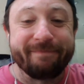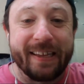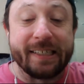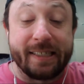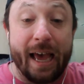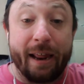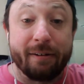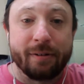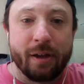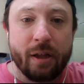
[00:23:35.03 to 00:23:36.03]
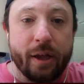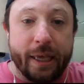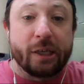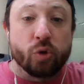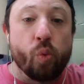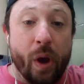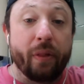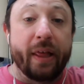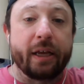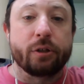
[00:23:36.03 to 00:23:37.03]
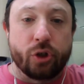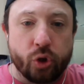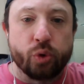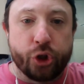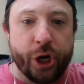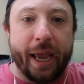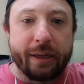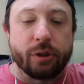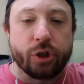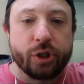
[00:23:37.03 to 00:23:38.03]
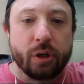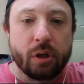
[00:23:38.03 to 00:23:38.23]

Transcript: is that he's willing to change,